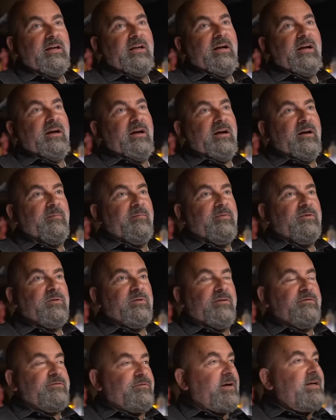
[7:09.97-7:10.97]
um, so
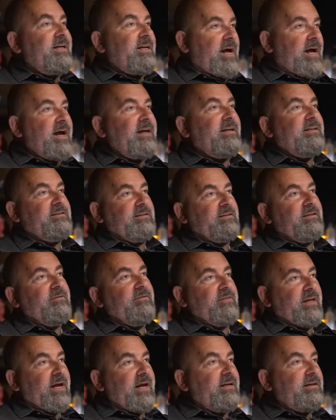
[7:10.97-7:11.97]
I was very cognizant
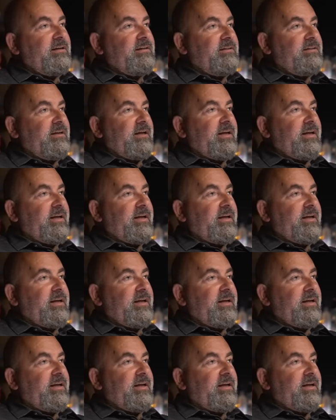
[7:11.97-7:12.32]
of that.